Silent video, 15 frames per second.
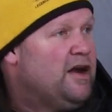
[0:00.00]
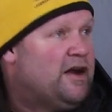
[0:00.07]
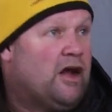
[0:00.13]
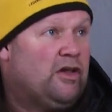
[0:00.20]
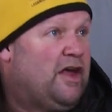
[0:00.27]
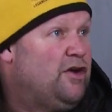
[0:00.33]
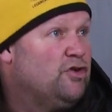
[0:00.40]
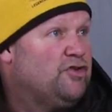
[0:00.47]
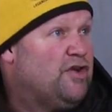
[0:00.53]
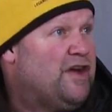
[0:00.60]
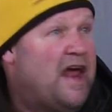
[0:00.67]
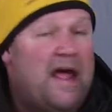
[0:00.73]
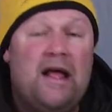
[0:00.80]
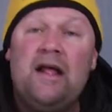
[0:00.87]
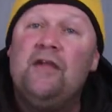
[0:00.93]
Now later
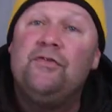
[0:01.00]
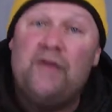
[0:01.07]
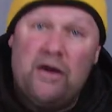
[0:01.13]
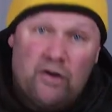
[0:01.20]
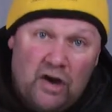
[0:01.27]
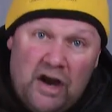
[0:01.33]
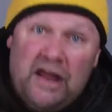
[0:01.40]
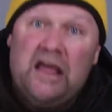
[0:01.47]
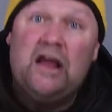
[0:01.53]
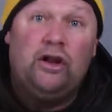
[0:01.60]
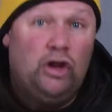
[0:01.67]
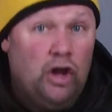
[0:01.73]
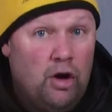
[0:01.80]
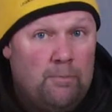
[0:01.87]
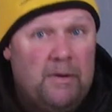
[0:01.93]
today, they're going to get a
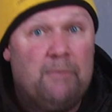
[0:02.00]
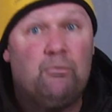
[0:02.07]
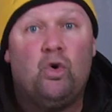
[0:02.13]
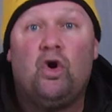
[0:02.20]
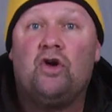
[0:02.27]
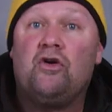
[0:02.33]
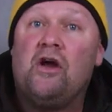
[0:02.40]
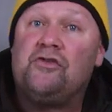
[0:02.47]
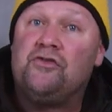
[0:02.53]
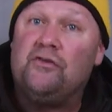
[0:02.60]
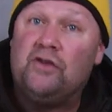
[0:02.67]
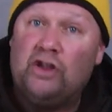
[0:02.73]
little bit more aggressive,